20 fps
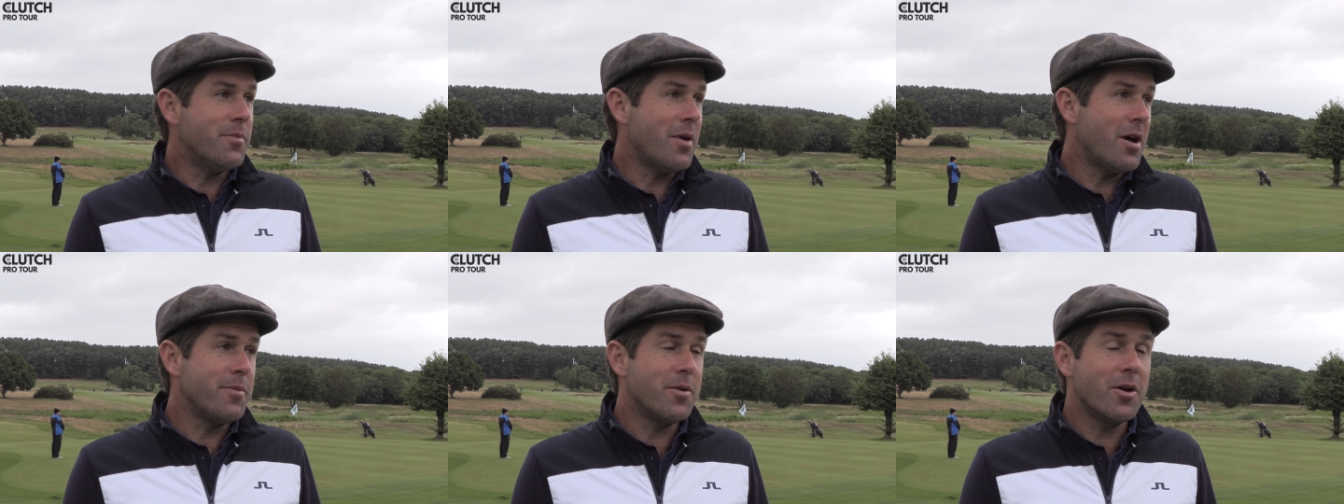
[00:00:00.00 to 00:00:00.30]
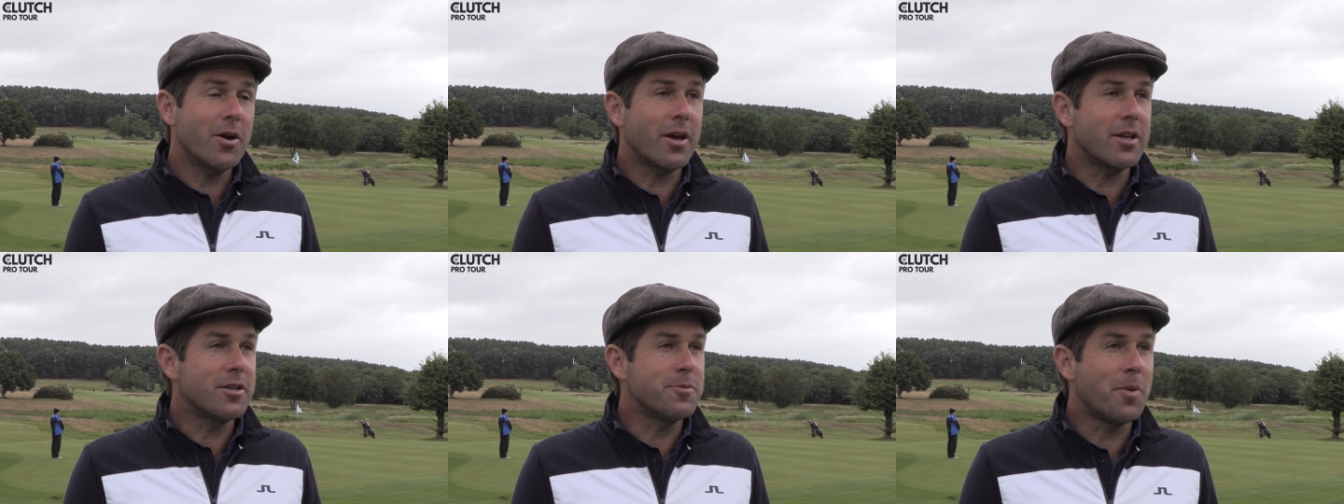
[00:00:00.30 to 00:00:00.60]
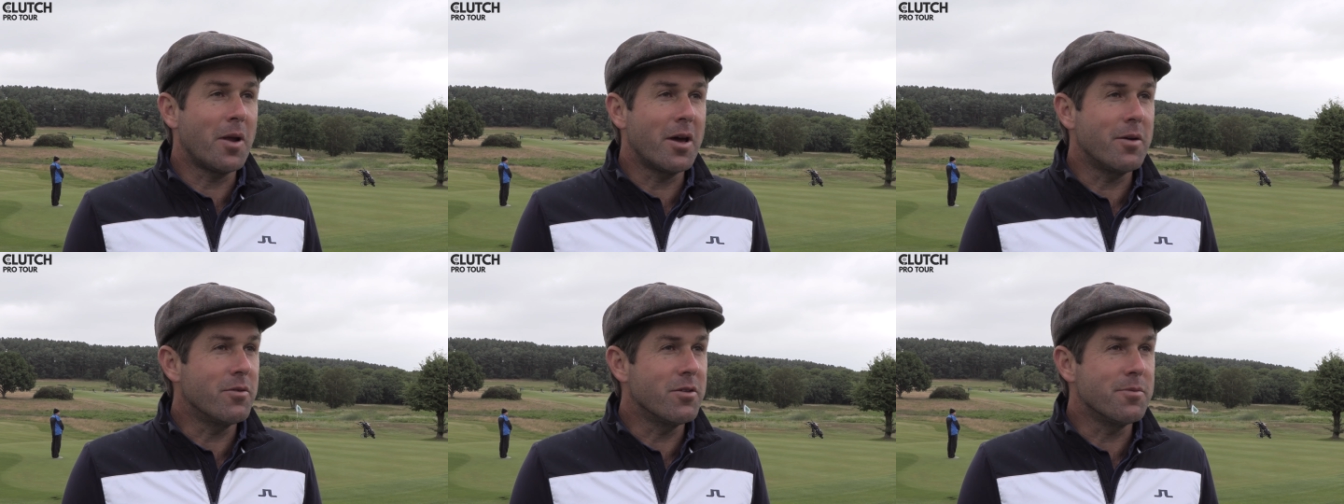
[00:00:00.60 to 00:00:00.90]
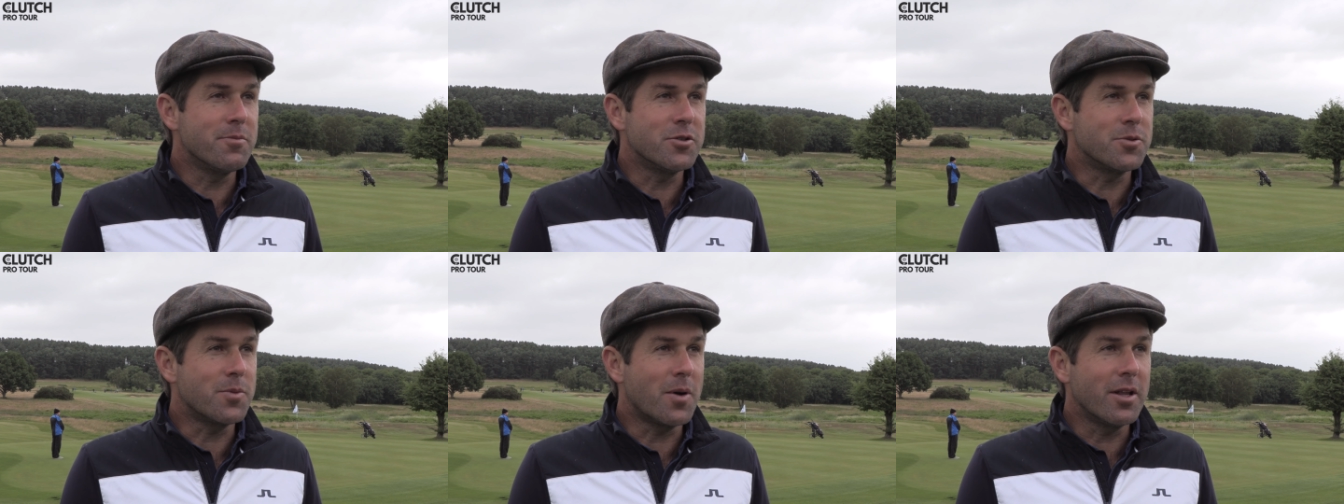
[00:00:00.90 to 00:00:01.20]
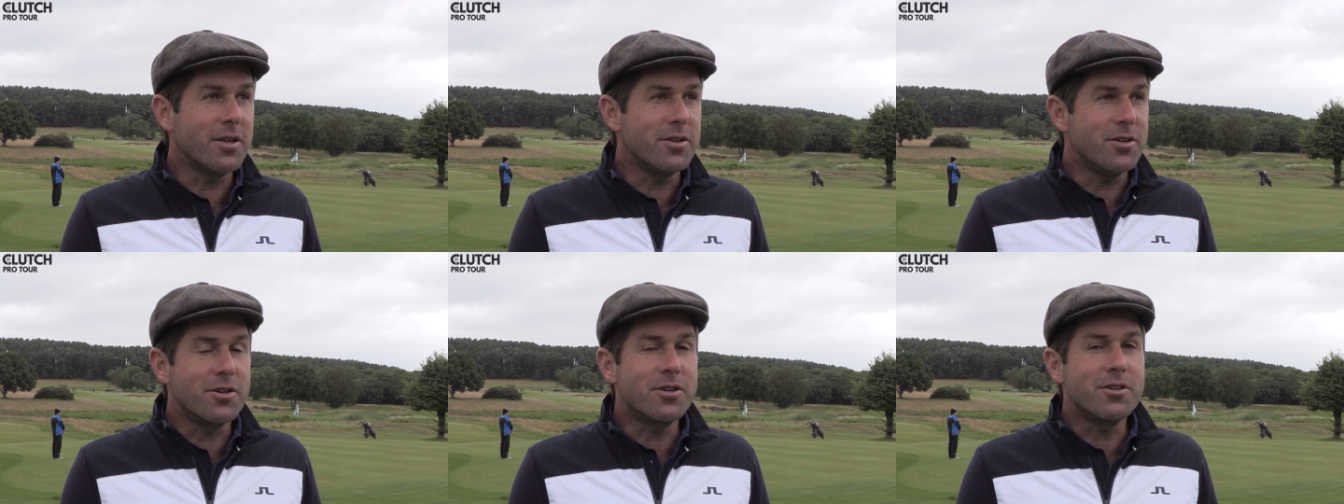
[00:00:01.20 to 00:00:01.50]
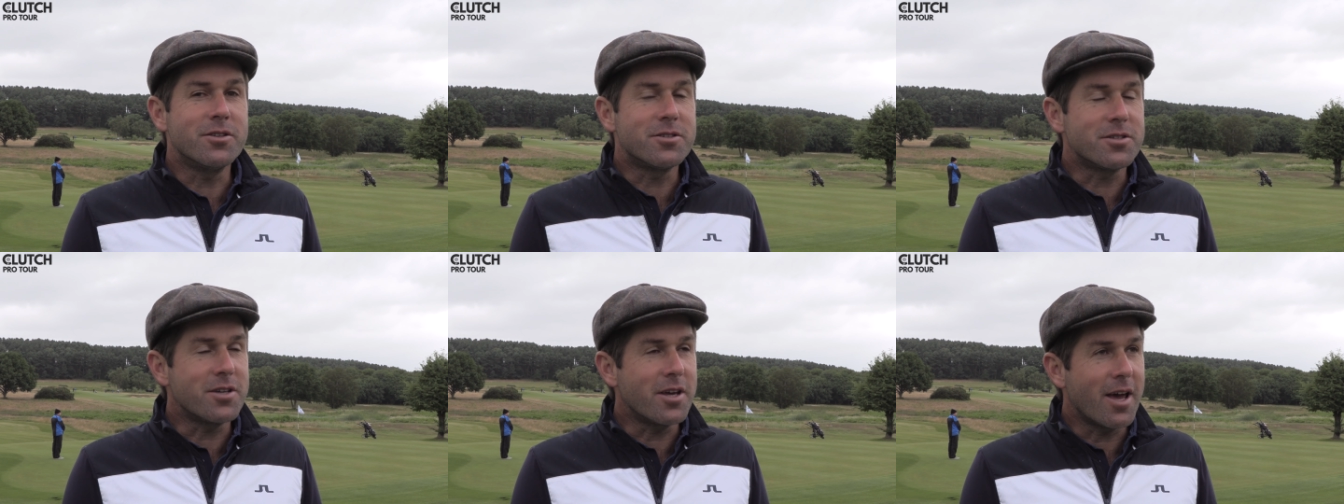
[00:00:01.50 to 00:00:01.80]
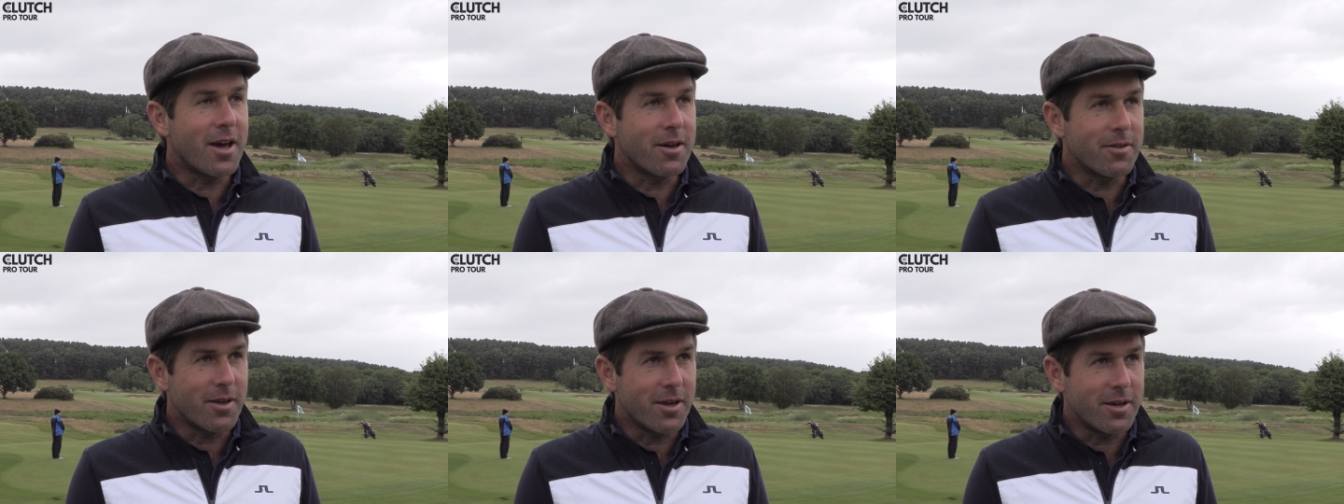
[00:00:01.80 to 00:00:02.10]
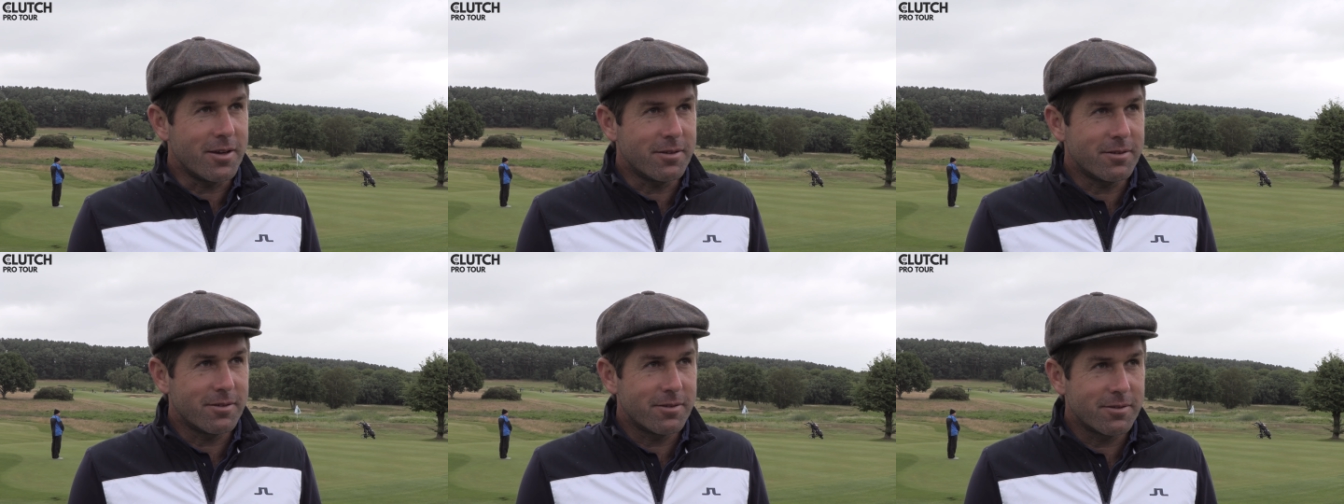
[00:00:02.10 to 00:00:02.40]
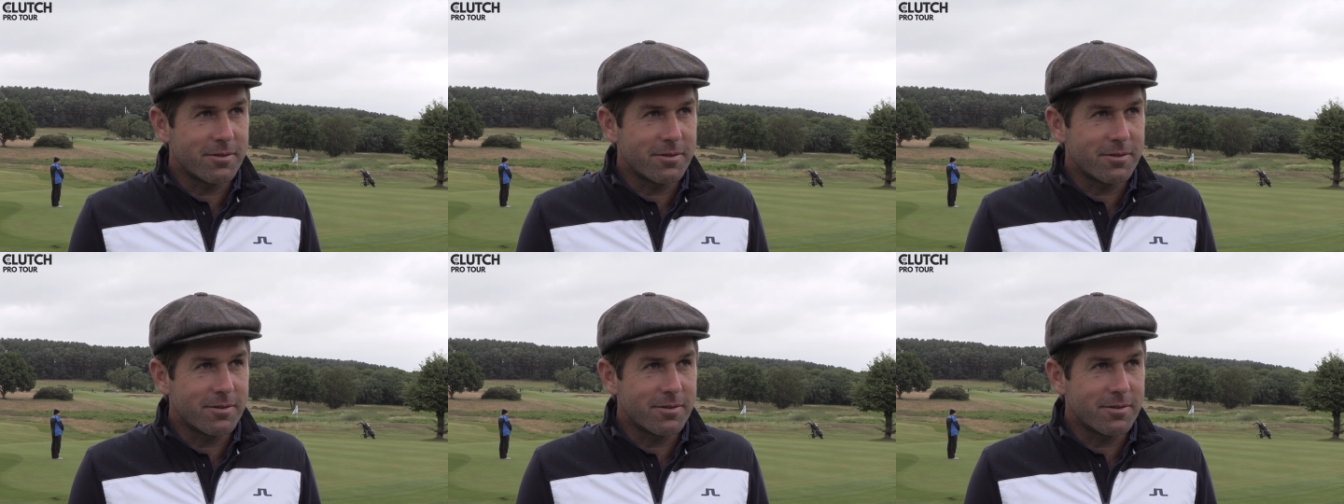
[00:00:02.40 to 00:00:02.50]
Maybe I'll get to play with them as well and you can see how they